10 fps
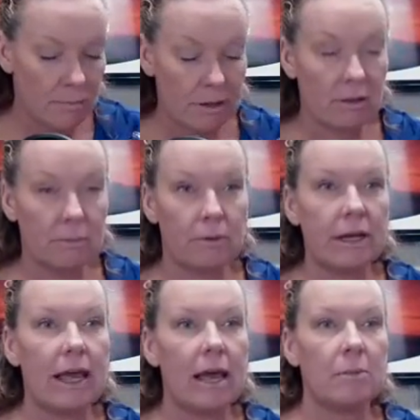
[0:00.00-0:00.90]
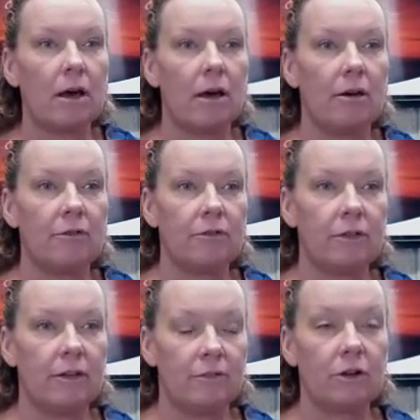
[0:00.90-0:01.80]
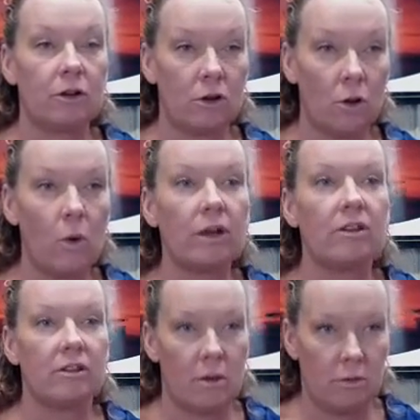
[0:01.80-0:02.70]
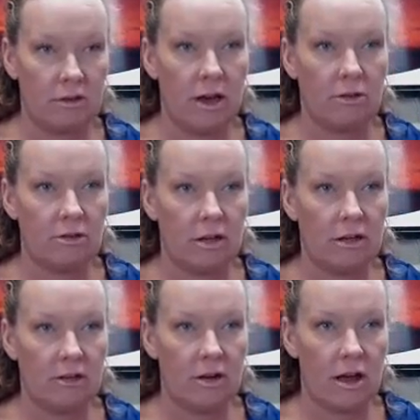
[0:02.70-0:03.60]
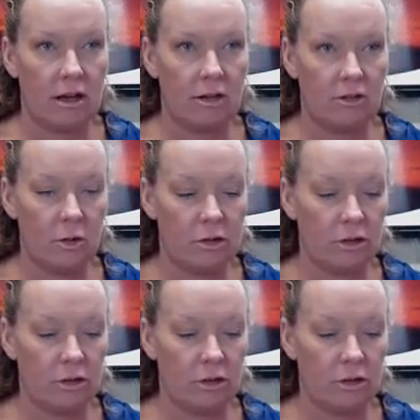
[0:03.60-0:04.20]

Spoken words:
But the pre-gaming of, if you're going to someone's house and it's not solely